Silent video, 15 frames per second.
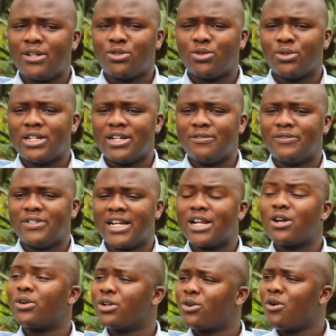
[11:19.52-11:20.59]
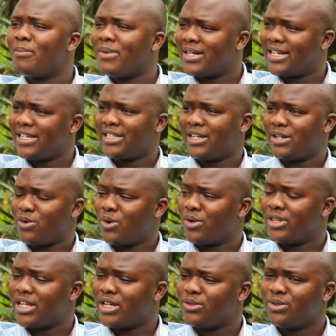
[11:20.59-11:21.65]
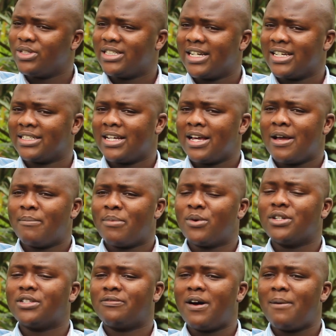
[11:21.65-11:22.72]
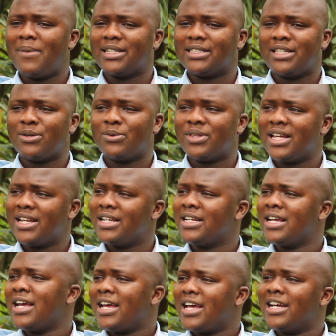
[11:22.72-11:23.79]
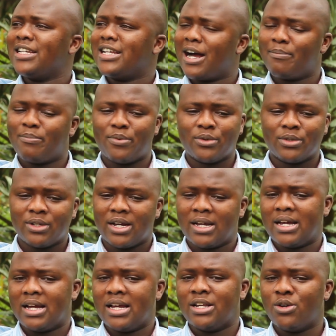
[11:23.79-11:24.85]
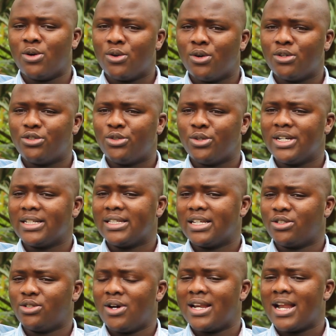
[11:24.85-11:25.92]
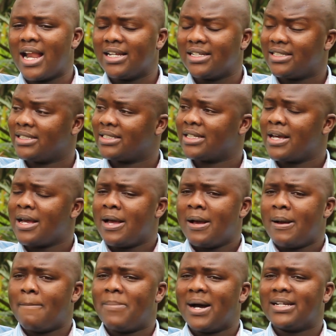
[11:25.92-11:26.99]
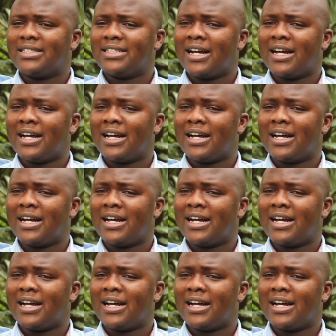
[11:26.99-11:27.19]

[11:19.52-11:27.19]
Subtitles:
to give general recommendation on the nutrients, because farmers, they will then end up not doing the soil analysis. But